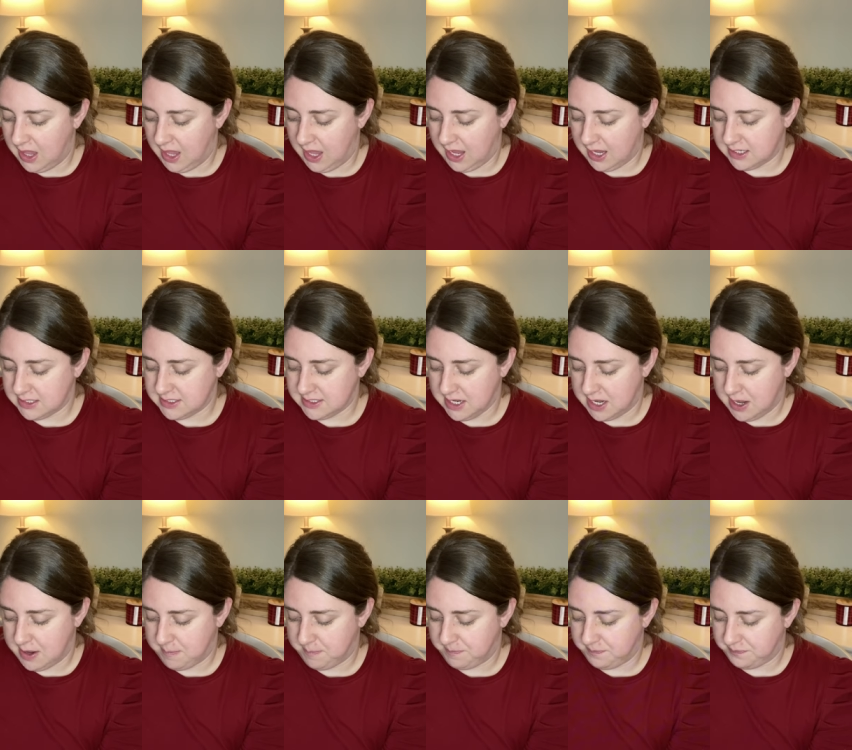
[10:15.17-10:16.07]
And
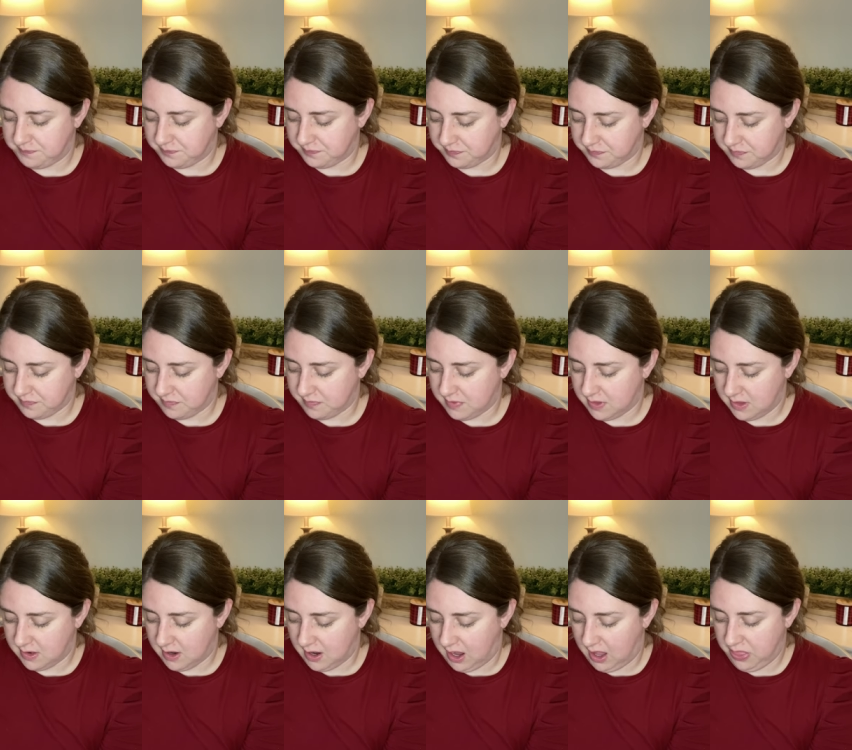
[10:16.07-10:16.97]
um,
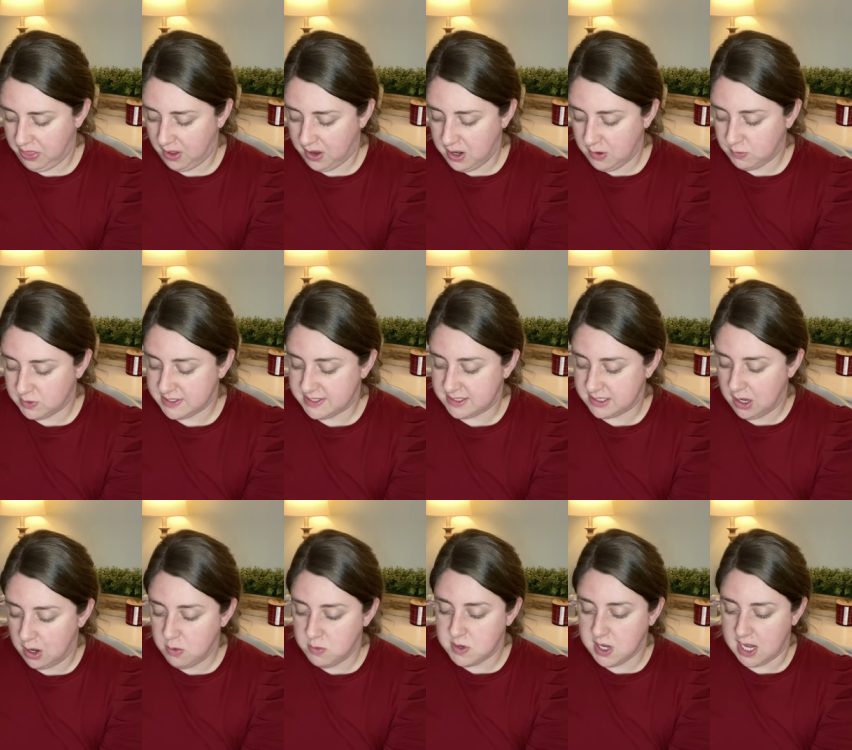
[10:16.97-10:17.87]
I thought it was
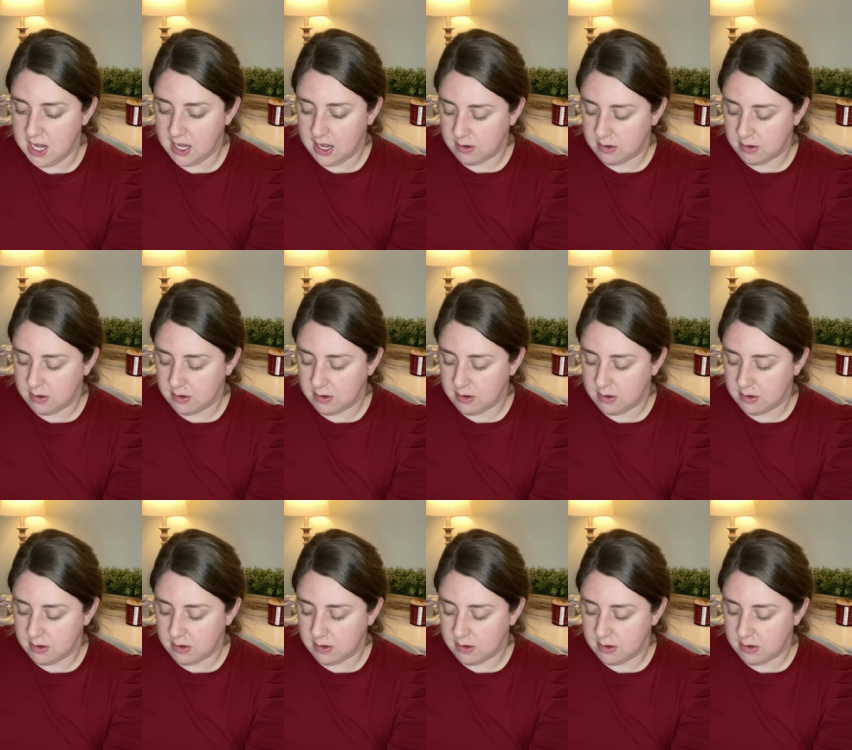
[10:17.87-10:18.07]
so neat.